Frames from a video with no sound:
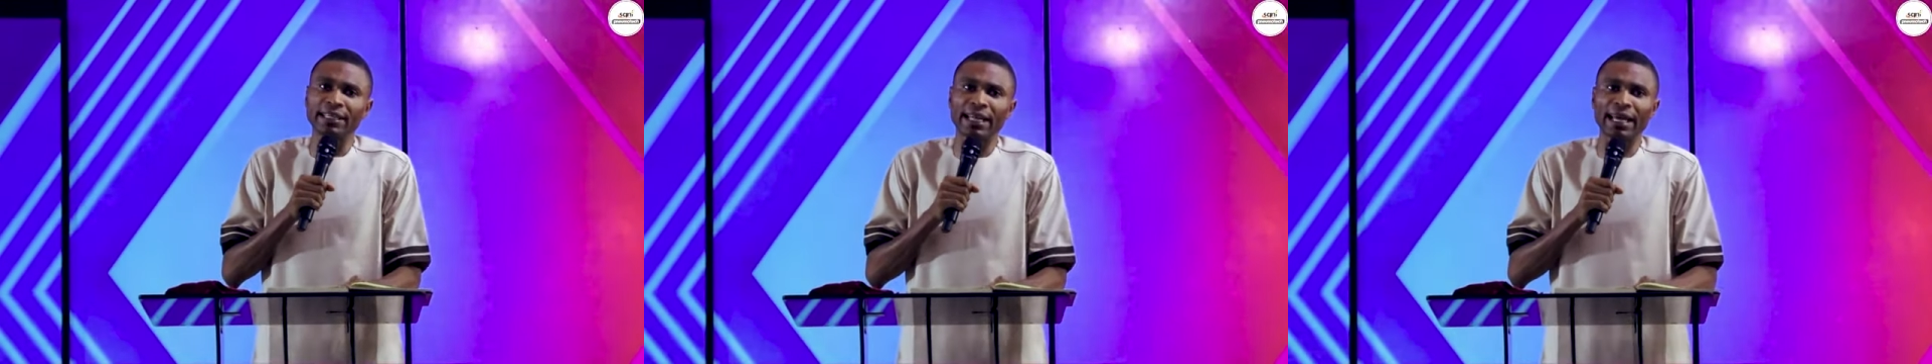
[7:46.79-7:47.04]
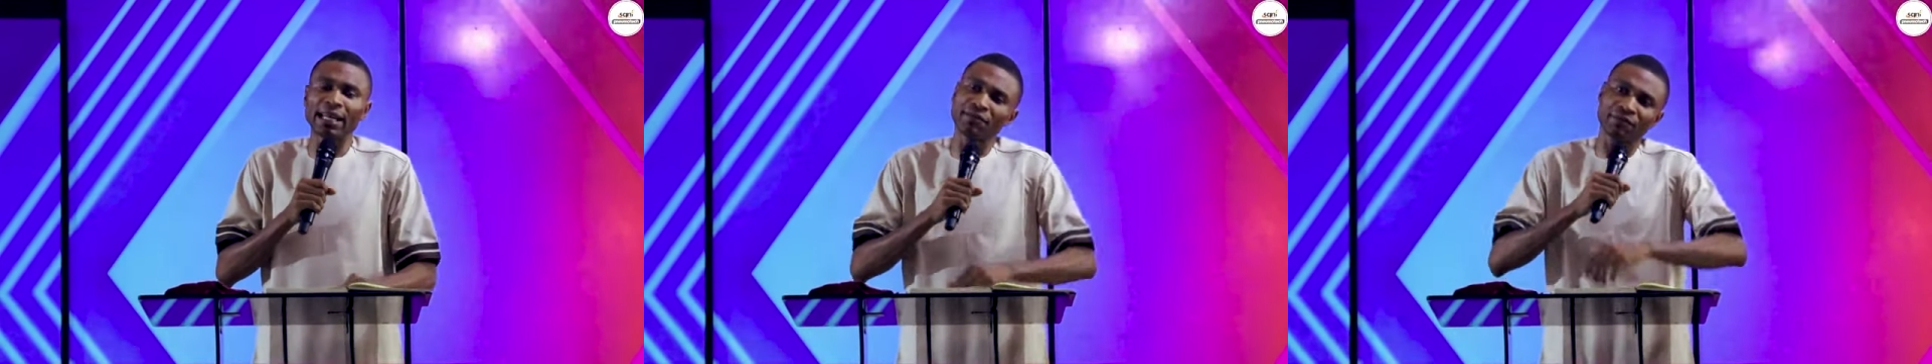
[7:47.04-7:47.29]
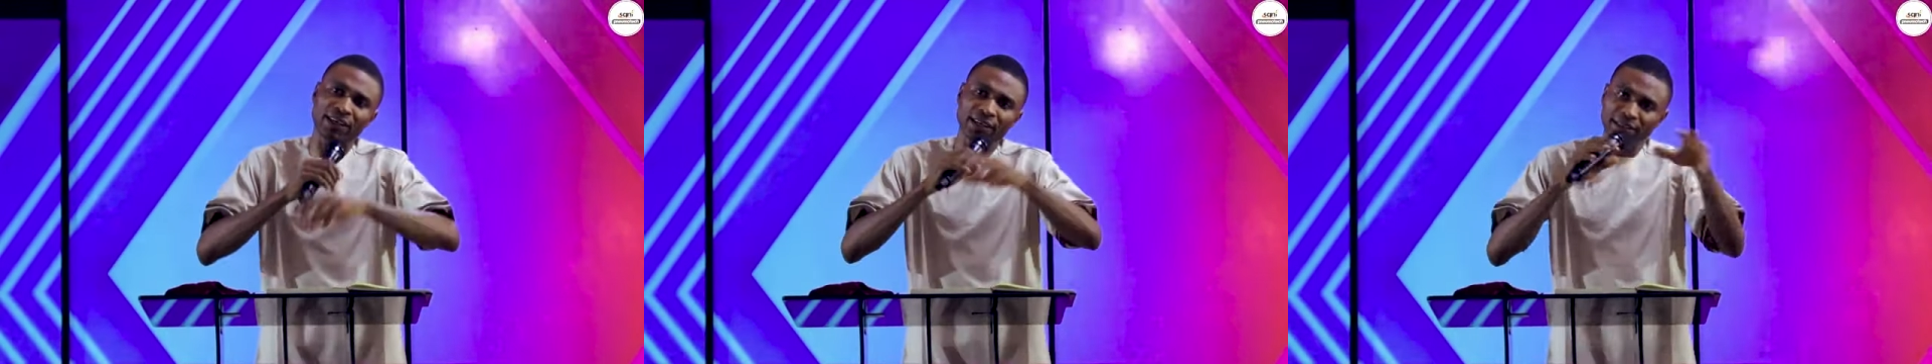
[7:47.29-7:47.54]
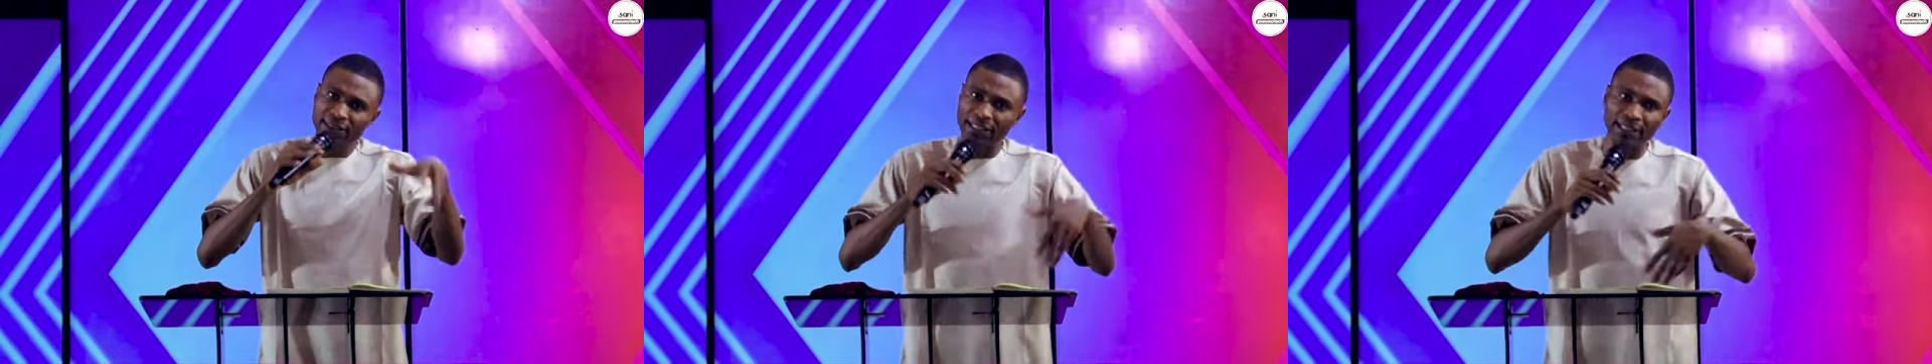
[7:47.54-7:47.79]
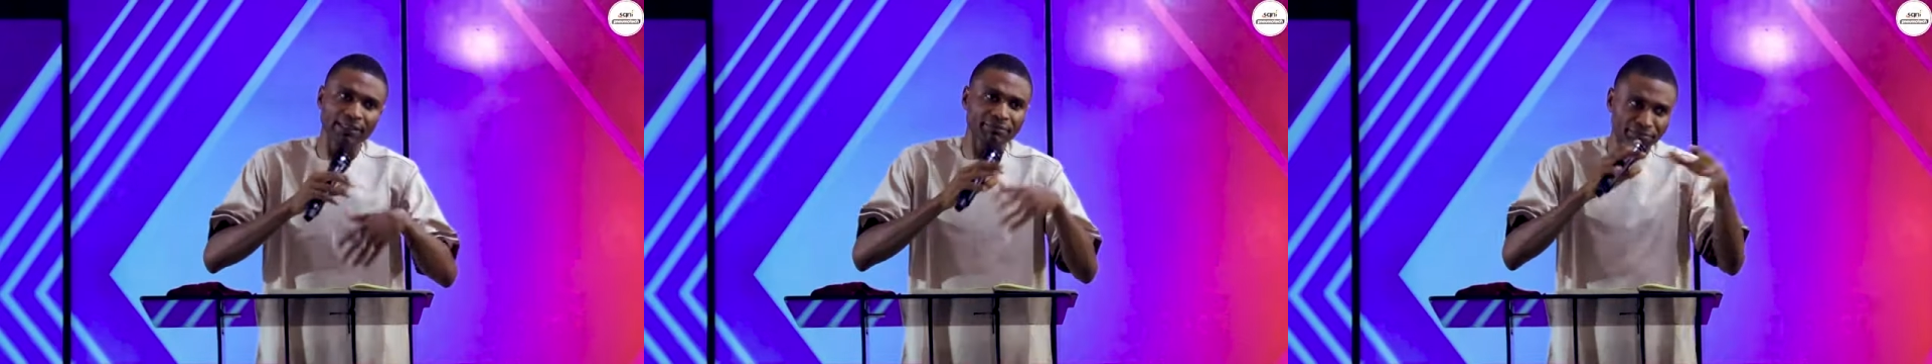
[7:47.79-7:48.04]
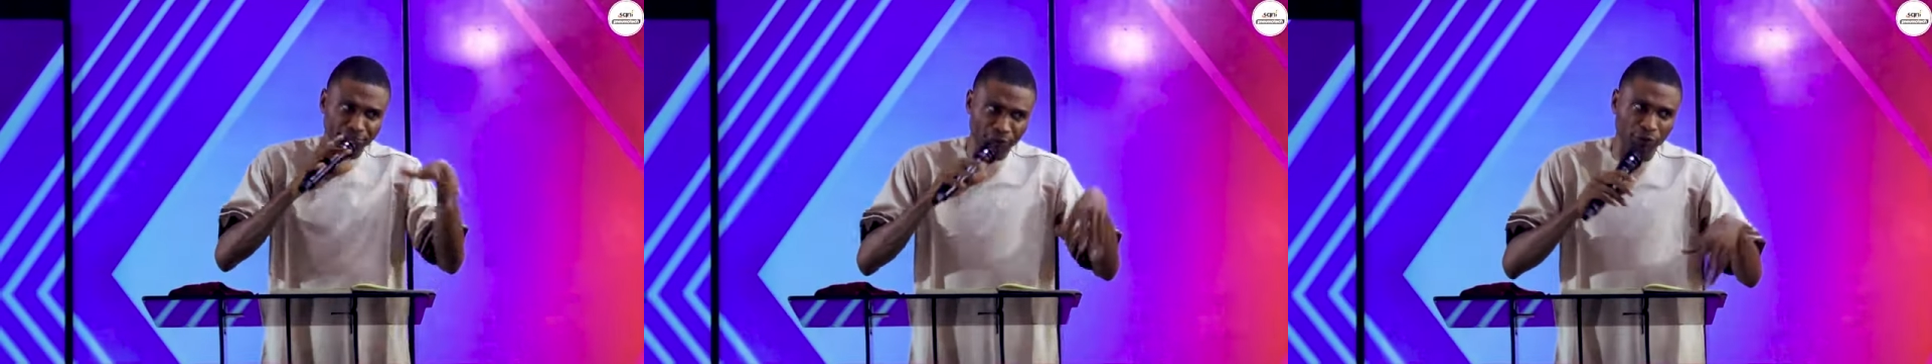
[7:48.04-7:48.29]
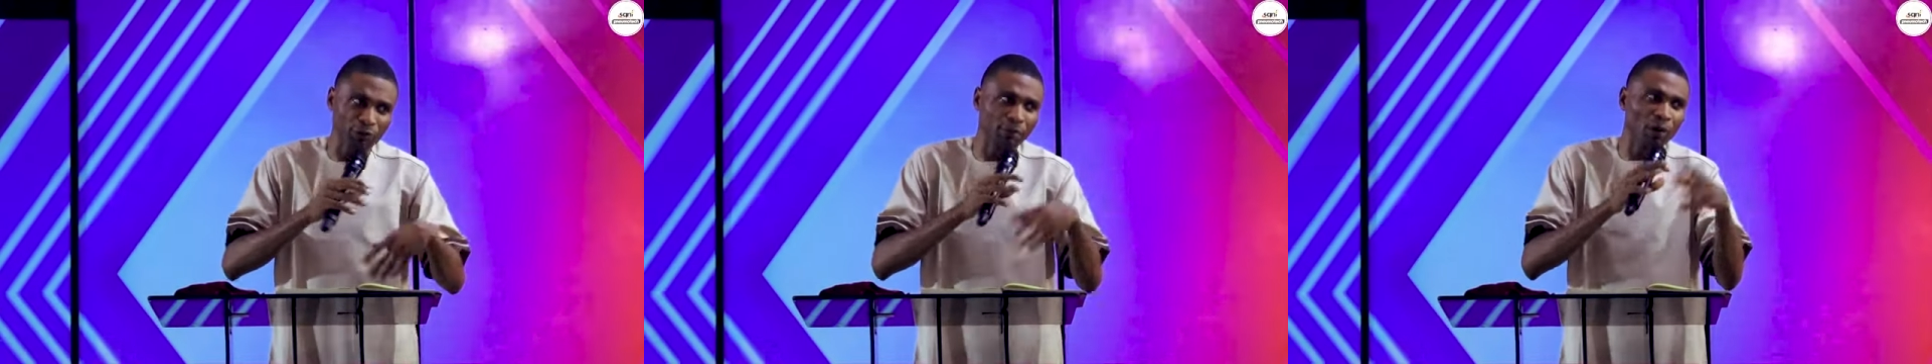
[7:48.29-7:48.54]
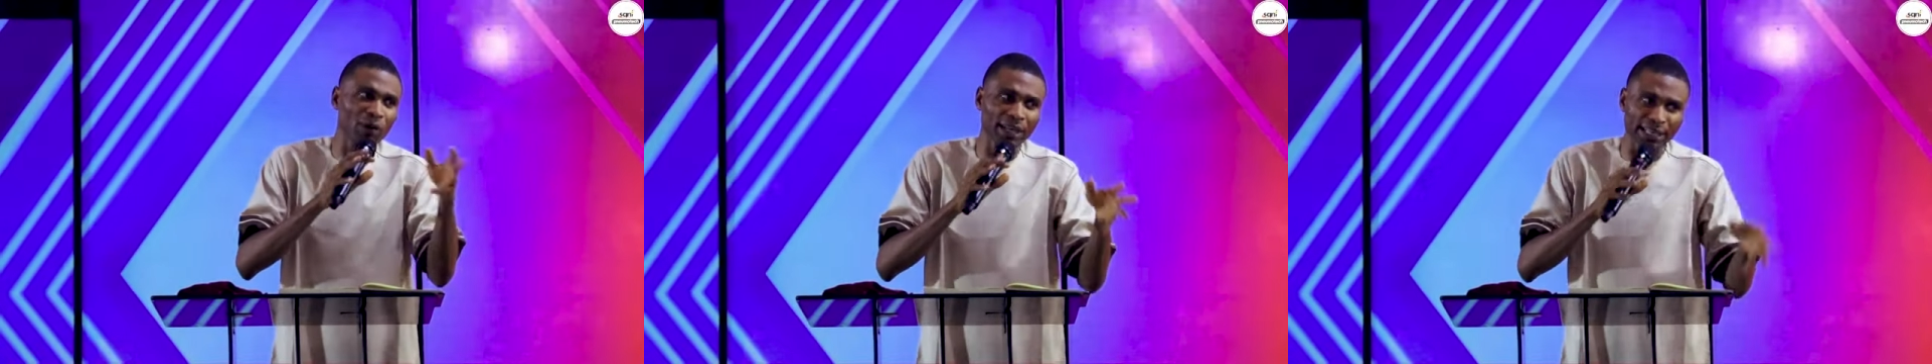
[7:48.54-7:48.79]
NFL, the
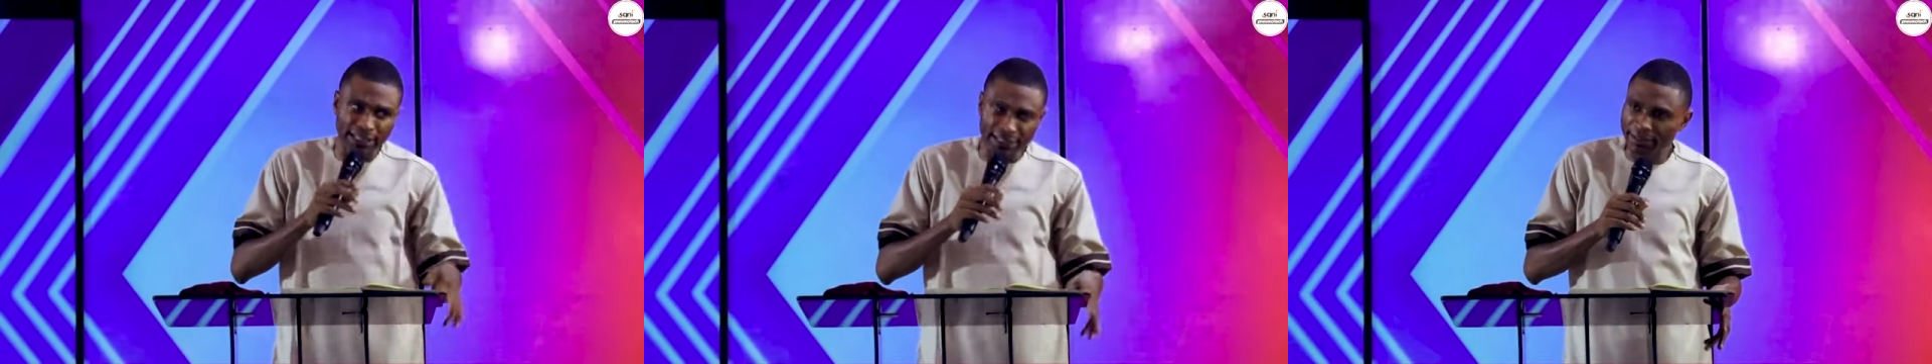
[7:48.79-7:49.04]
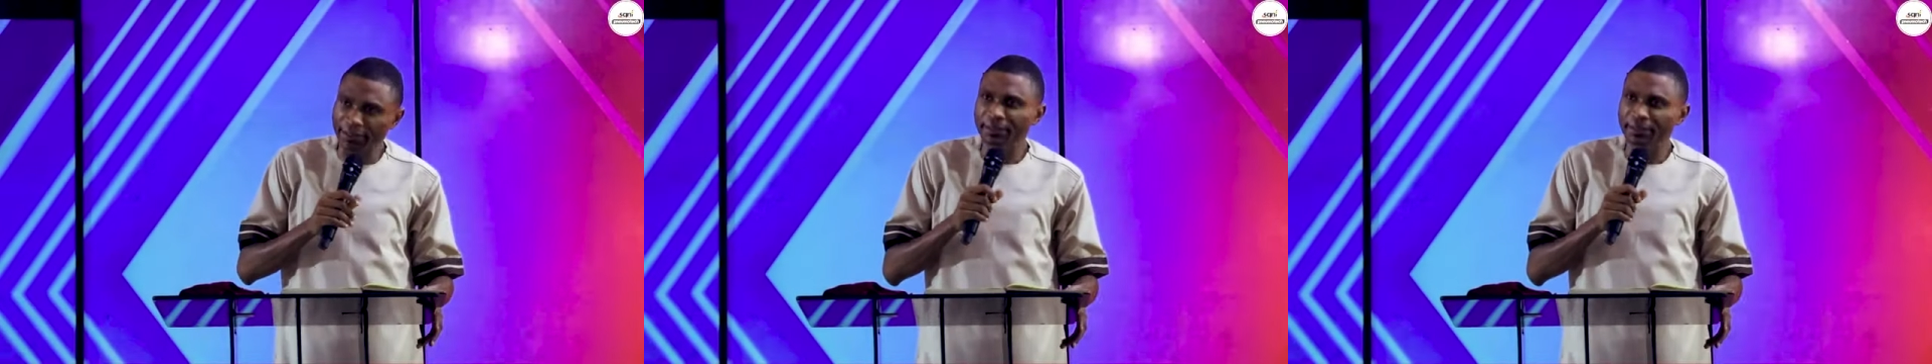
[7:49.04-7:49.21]
football league,